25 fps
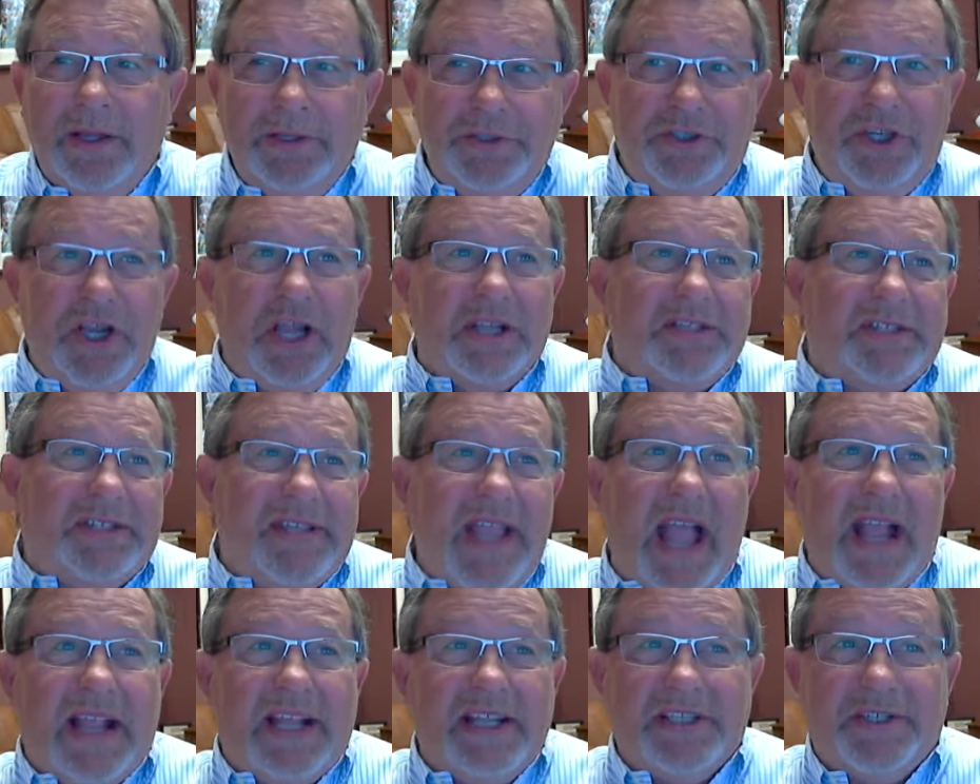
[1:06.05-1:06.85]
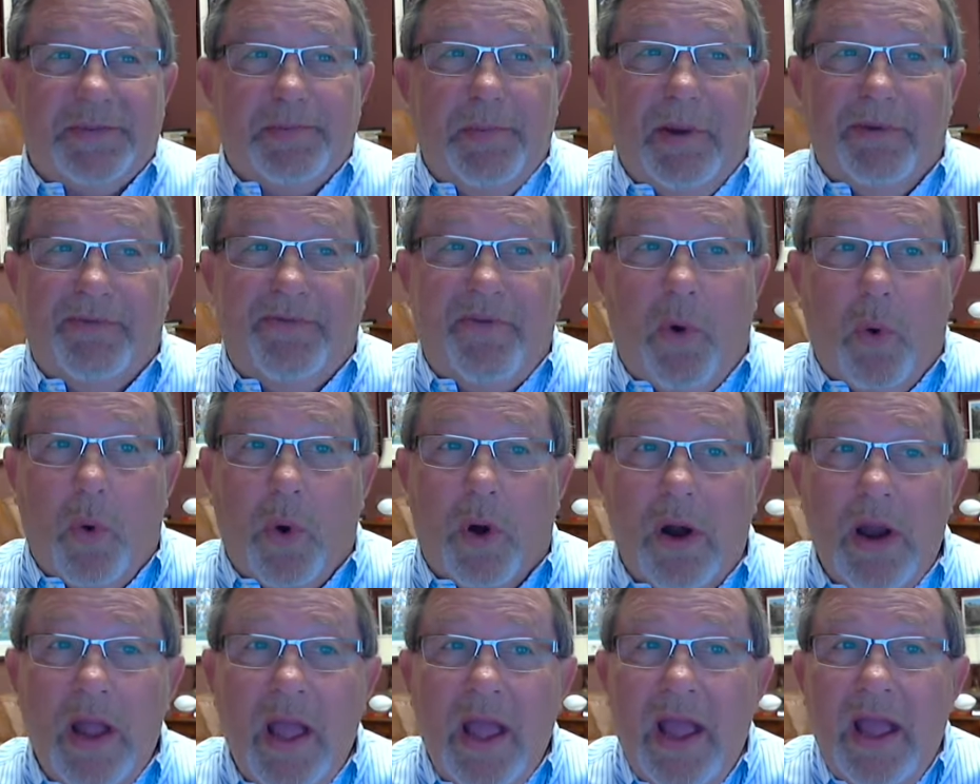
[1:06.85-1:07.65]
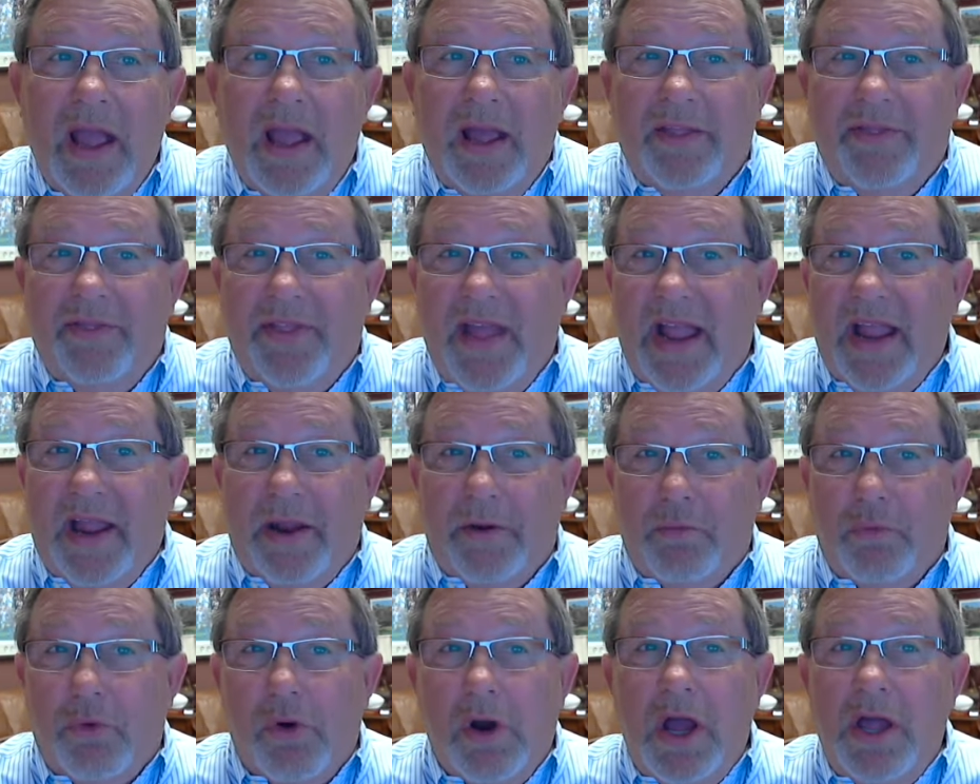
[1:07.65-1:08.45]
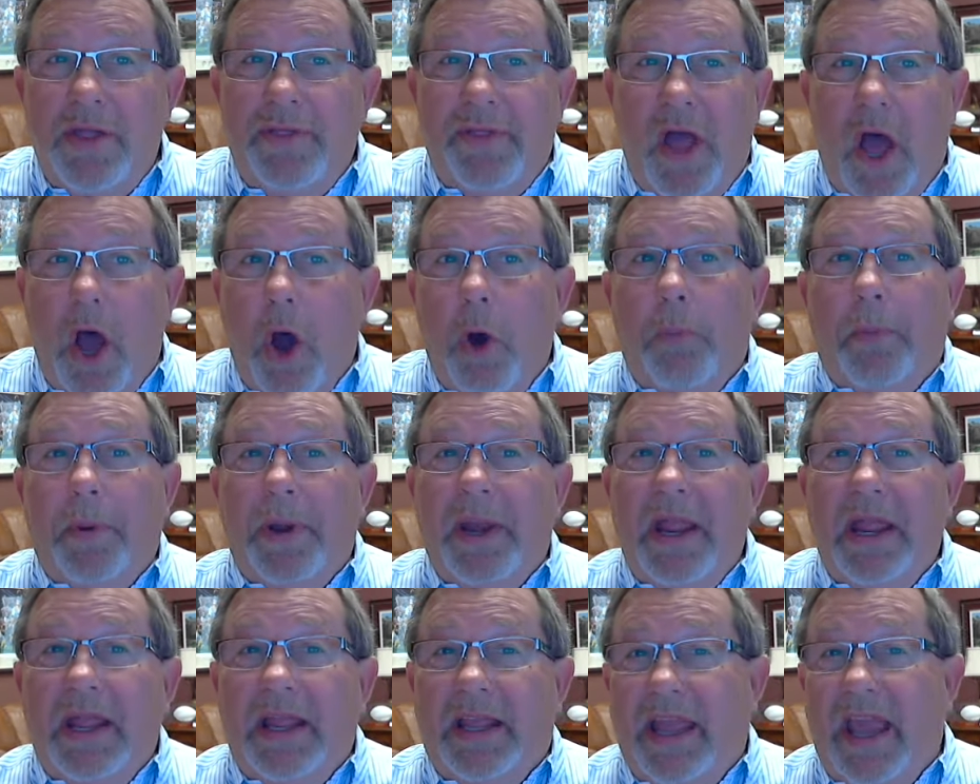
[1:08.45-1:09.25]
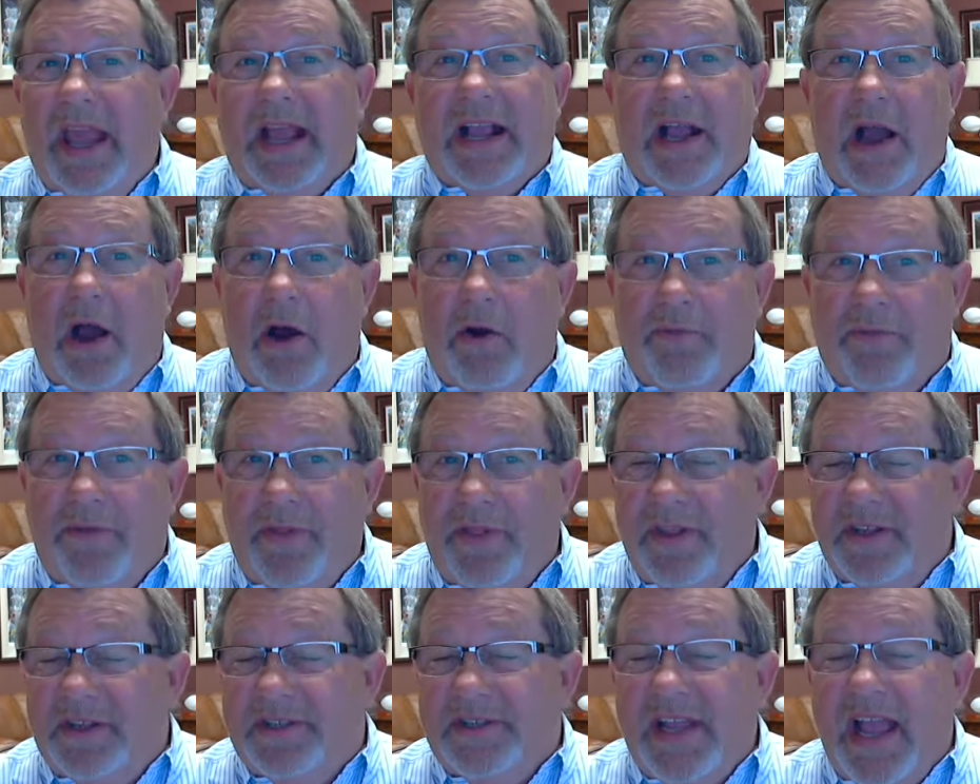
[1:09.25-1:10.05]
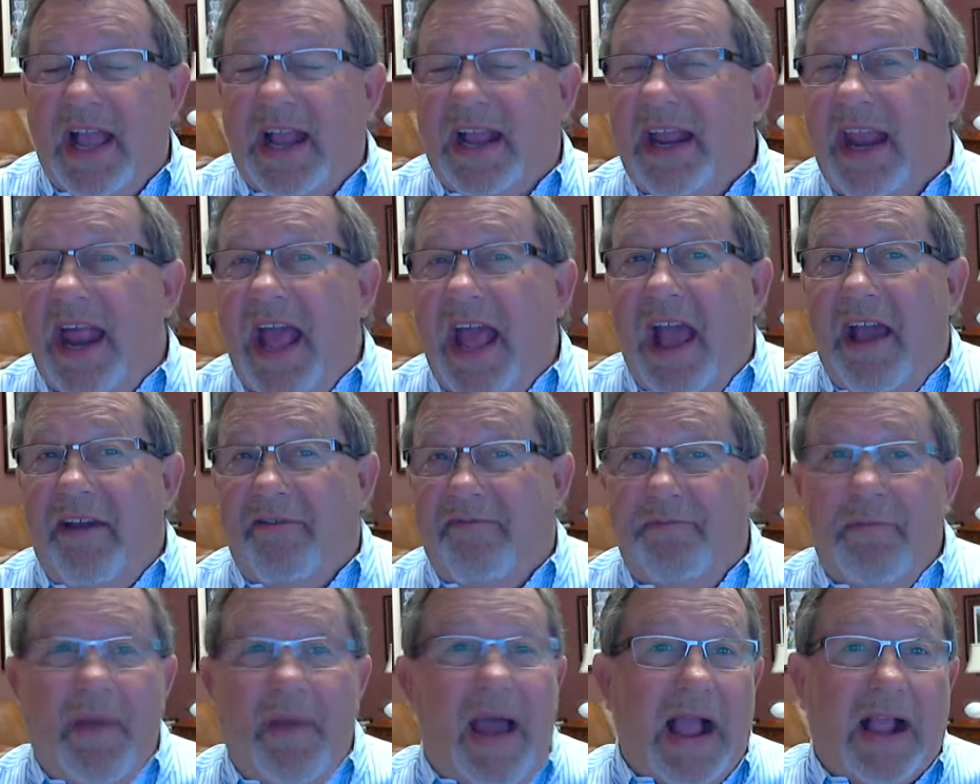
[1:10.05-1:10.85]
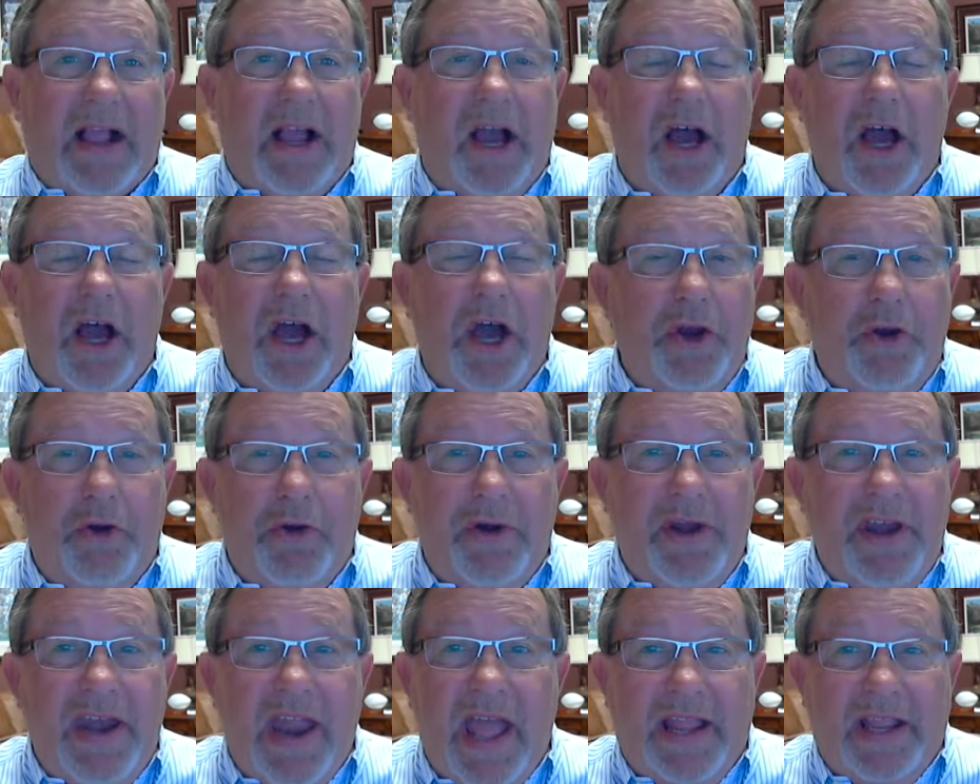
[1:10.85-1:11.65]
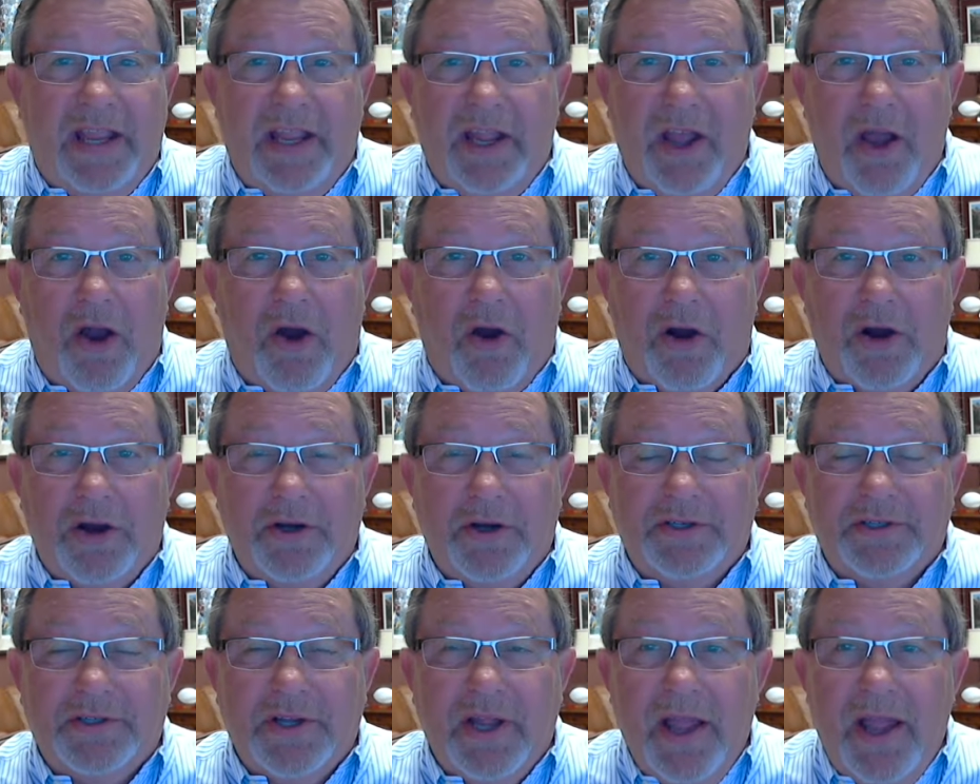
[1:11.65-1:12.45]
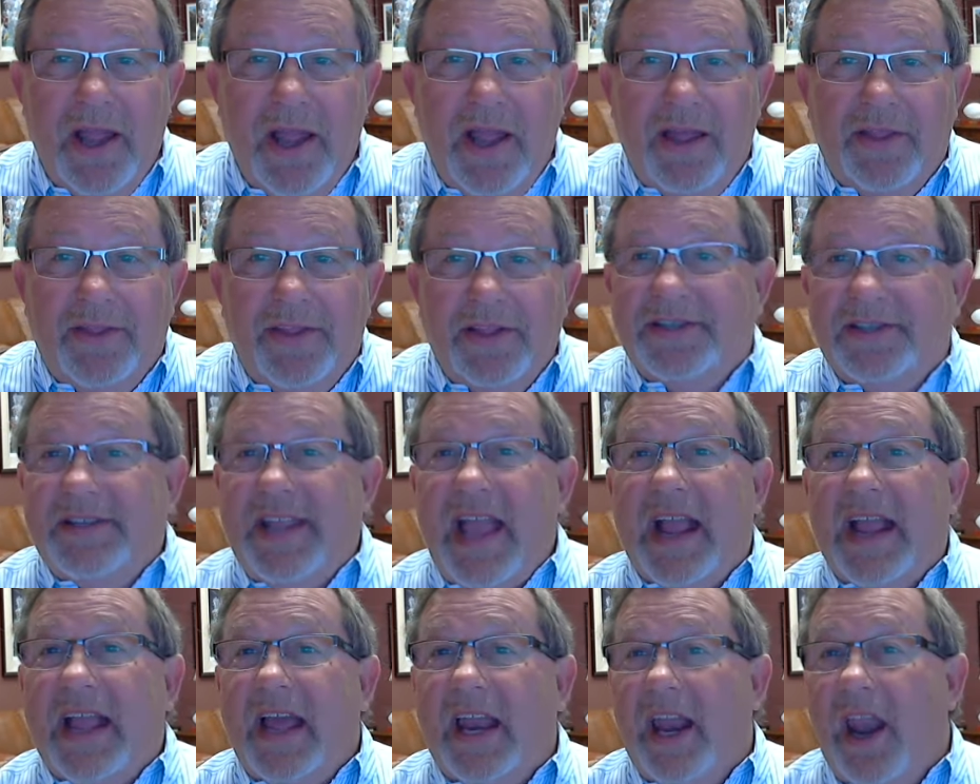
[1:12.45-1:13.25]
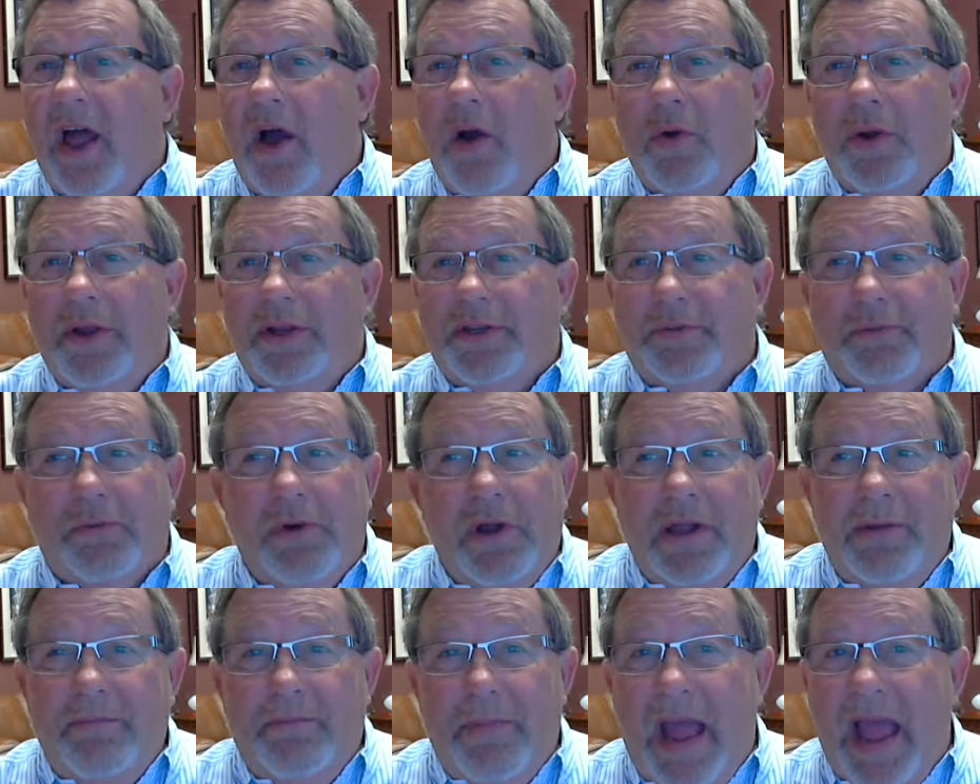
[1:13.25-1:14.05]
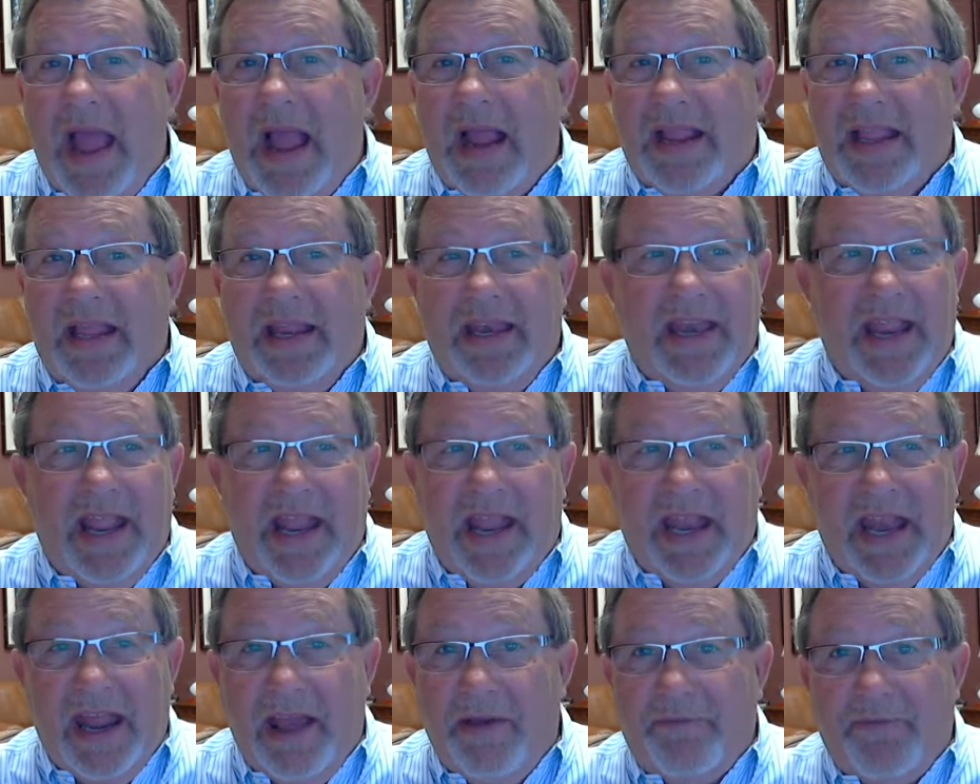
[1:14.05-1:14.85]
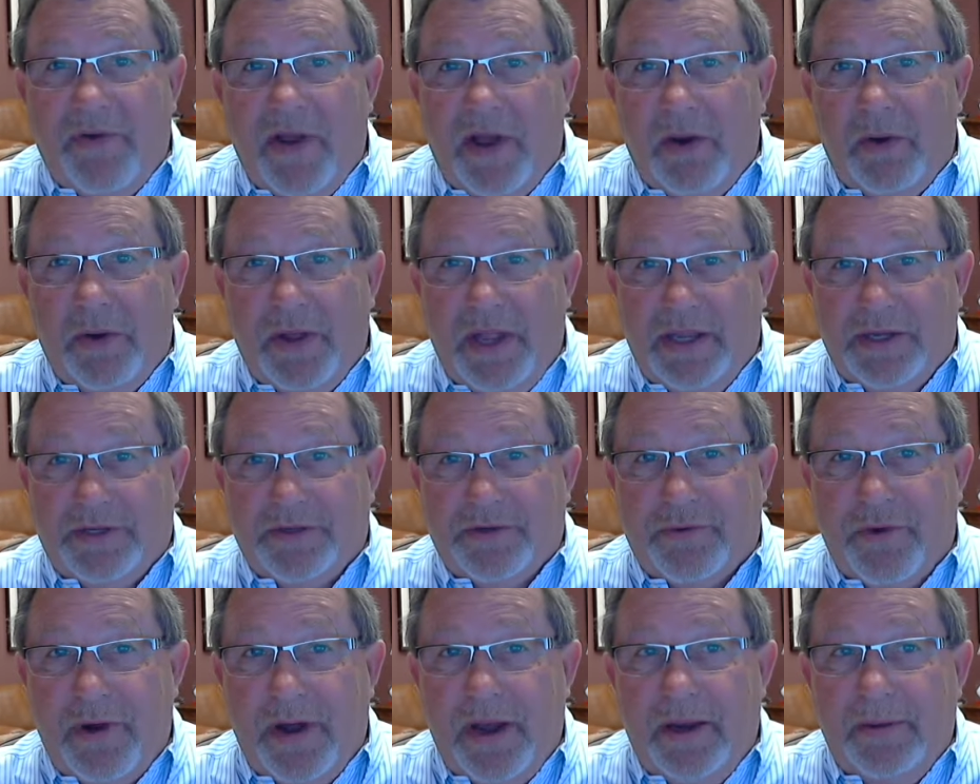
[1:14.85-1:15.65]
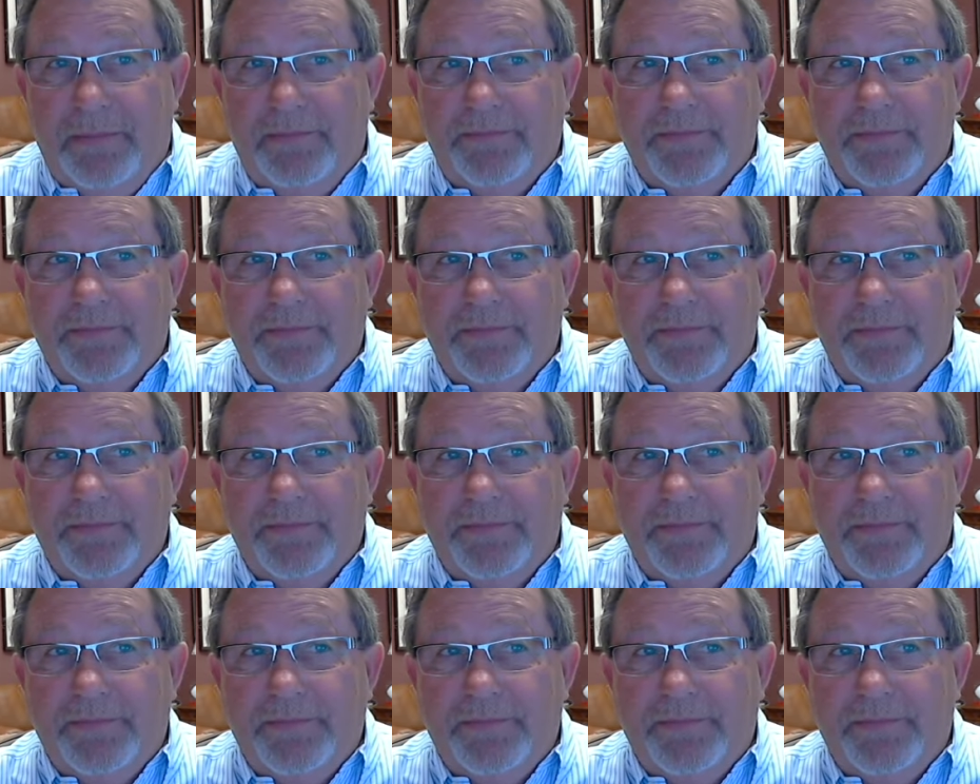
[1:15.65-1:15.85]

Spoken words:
Just seconds before, they had run the opening kickoff of the second half back 108 yards, the second longest run back in NFL history.